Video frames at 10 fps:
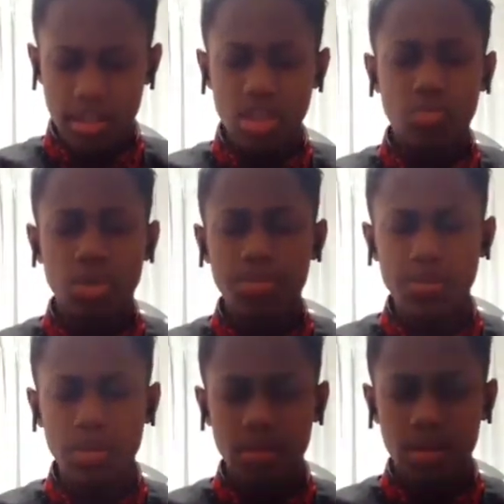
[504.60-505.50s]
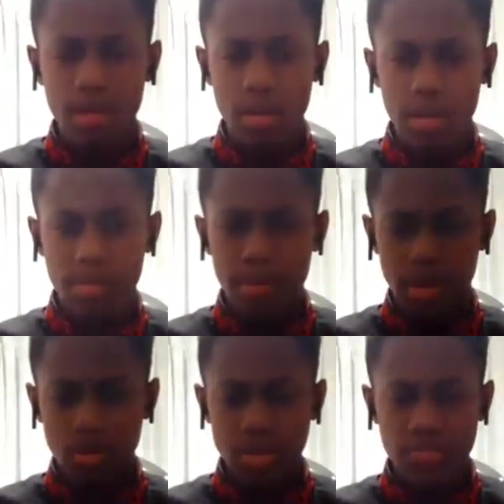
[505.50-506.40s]
description
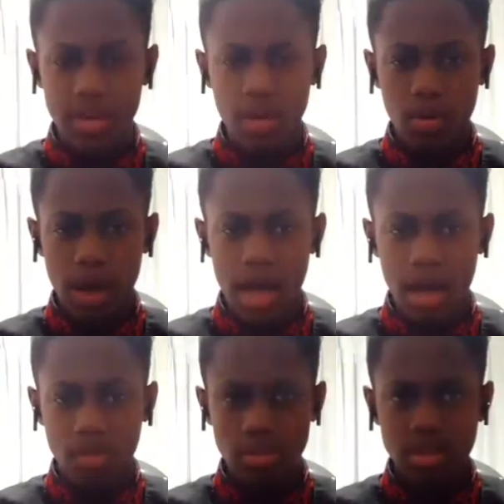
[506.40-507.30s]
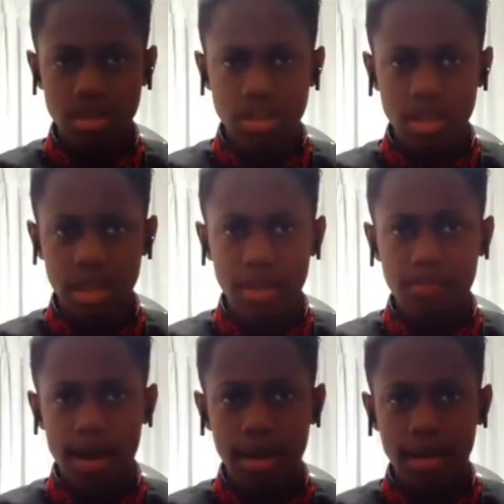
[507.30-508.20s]
below this video, I'll give
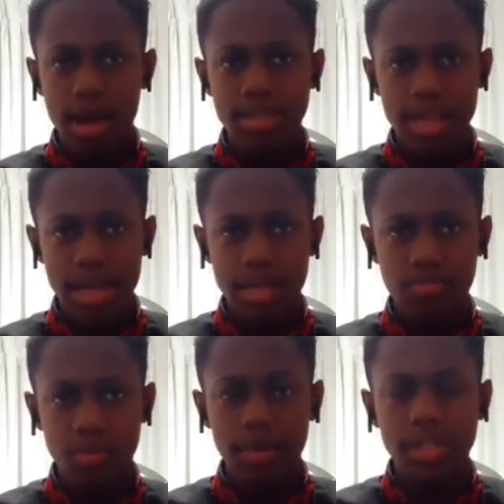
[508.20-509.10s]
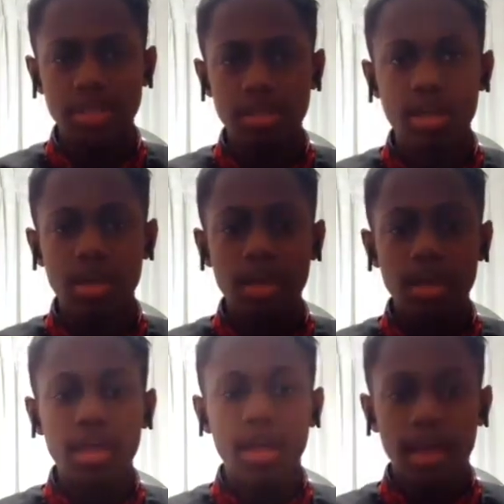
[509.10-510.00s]
my contact information,
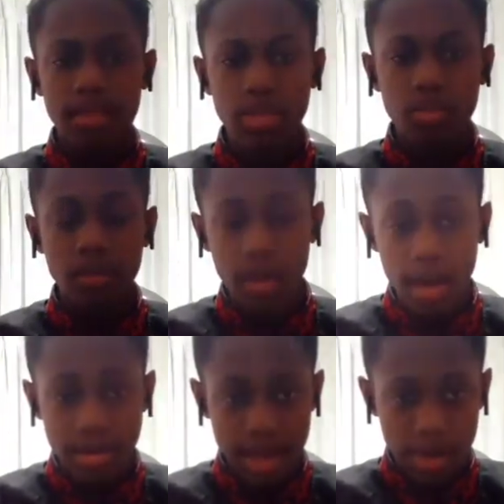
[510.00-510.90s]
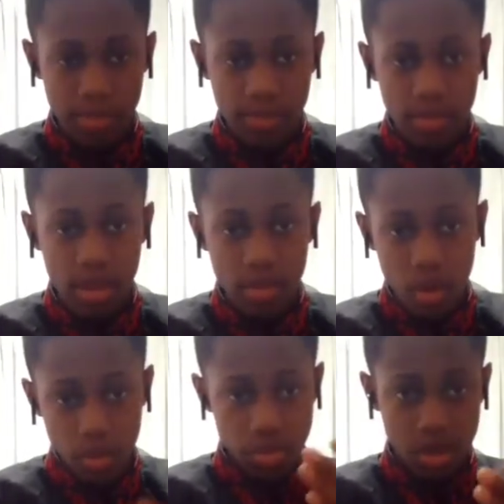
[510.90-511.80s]
and then you can contact me via
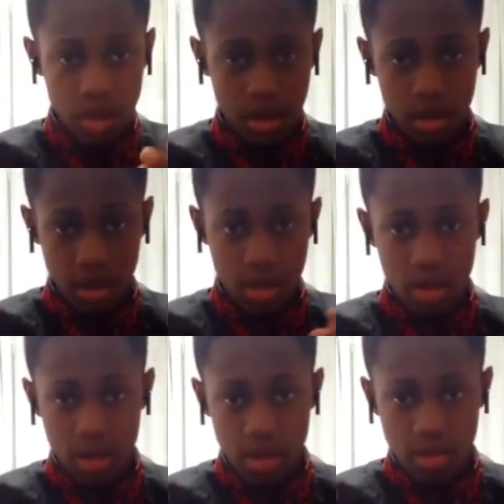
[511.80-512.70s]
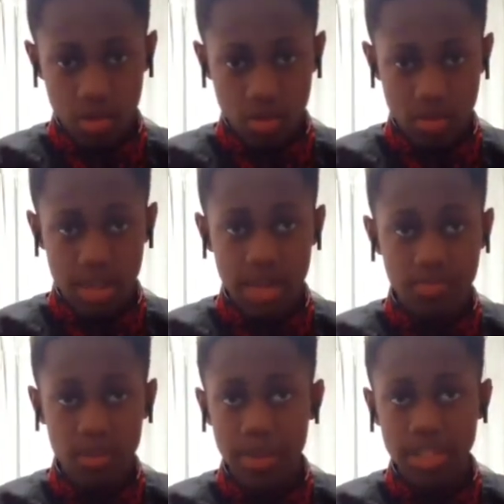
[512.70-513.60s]
that
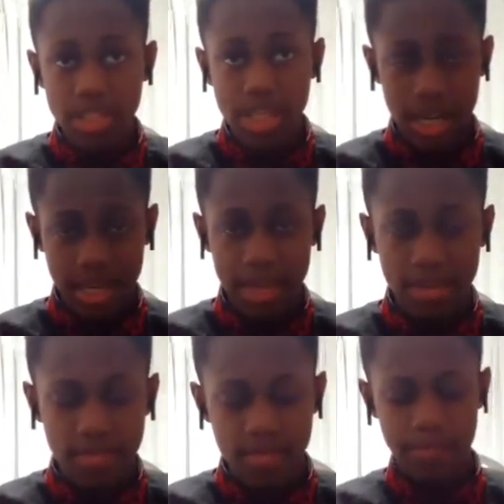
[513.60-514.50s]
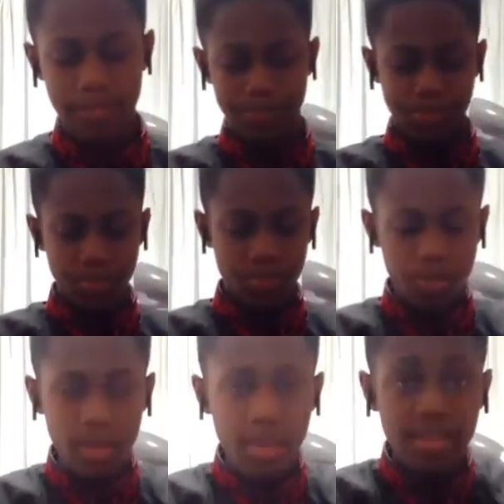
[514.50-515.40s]
information that I give.
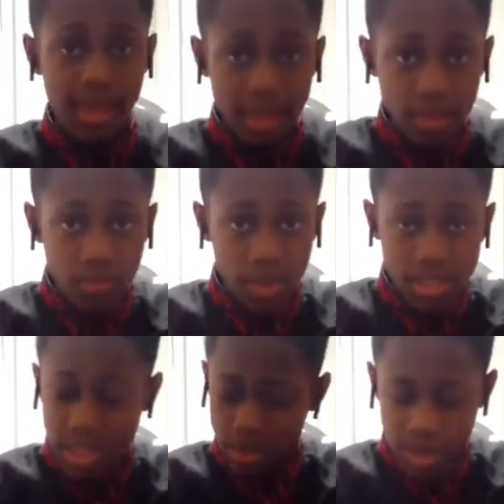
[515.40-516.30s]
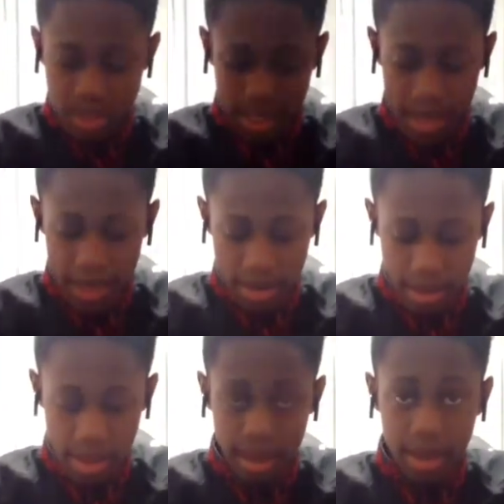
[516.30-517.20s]
Thank you for listening once again,
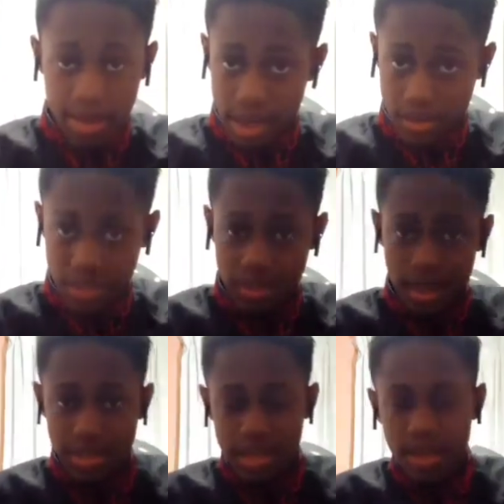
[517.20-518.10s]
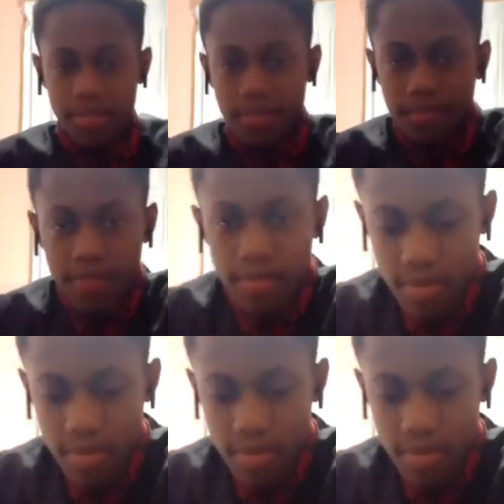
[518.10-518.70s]
and I'll see you next time.